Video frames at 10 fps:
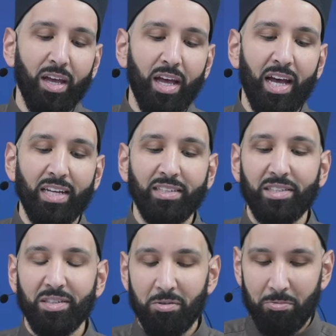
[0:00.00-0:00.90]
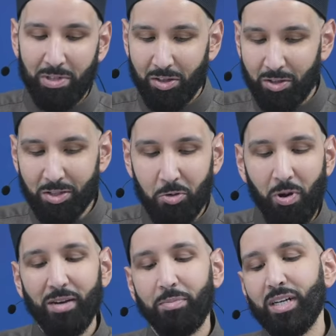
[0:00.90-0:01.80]
And we learned
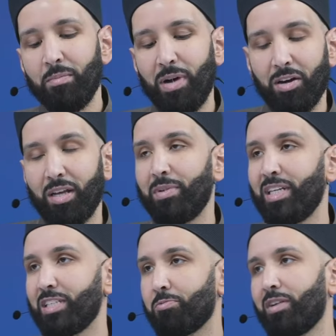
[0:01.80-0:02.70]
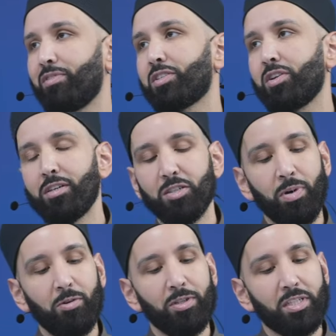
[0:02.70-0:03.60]
quite a bit about him, and he's one of the staunch
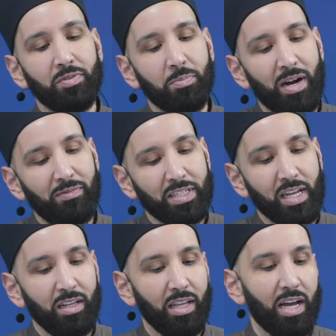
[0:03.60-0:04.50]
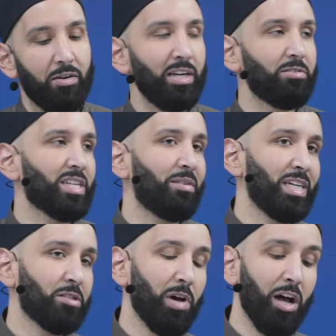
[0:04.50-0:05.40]
opponents of the Prophet sallallahu alaihi wasallam
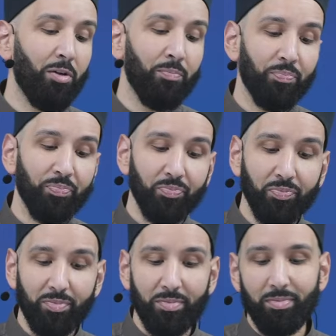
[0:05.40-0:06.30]
as well.